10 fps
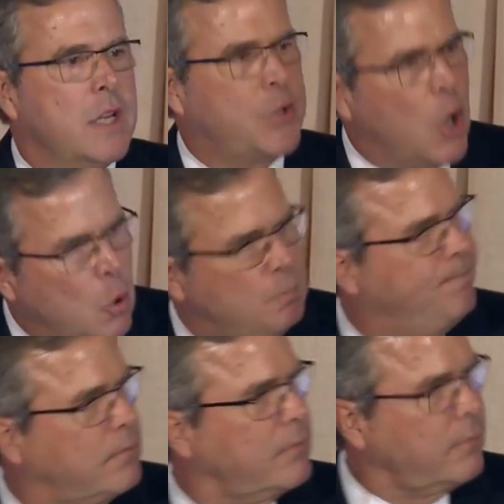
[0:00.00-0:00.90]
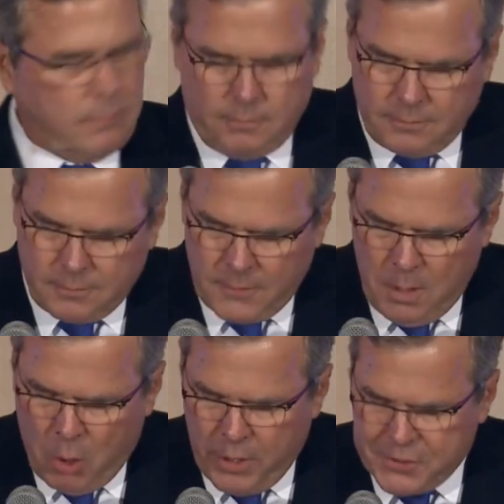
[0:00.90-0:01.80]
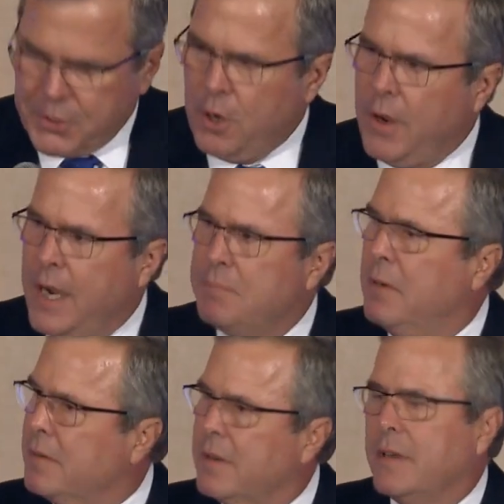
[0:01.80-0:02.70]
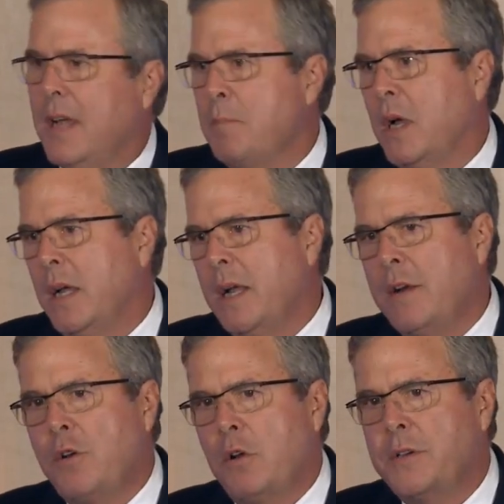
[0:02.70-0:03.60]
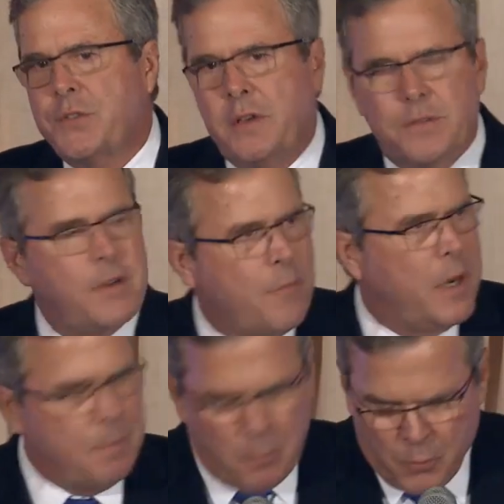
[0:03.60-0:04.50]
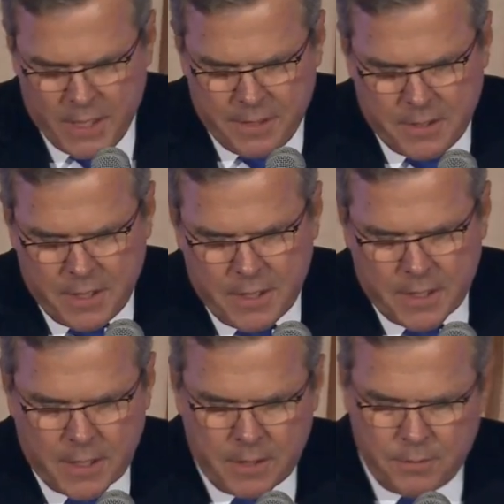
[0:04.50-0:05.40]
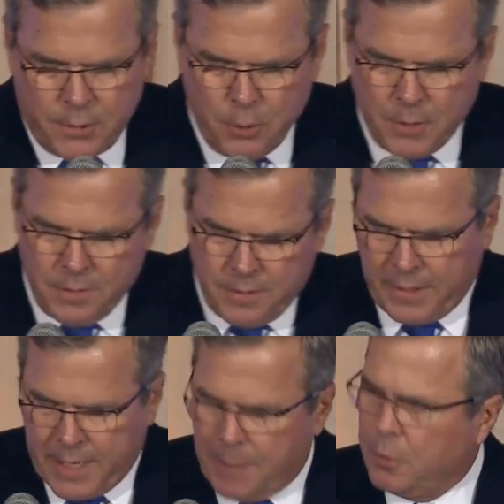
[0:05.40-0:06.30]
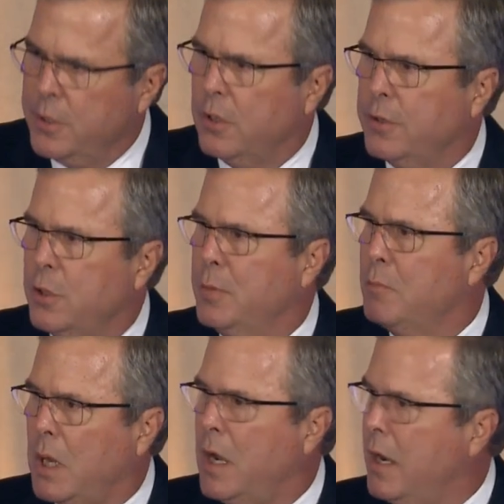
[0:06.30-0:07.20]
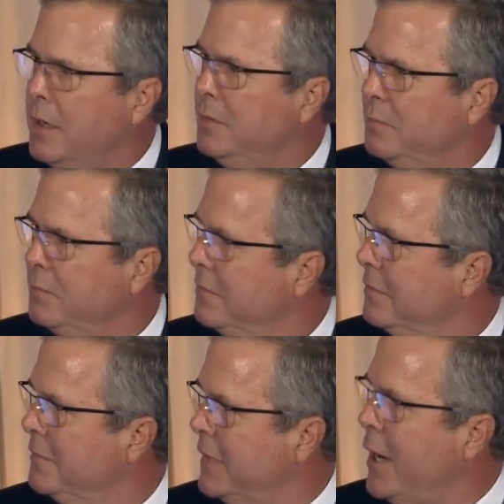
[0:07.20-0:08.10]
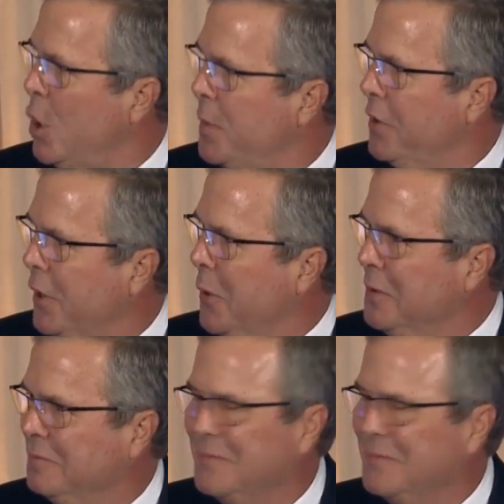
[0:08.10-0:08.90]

So, Mauricio, I don't know, does everybody read the Capitol Hill Cuban blog? I hope you do.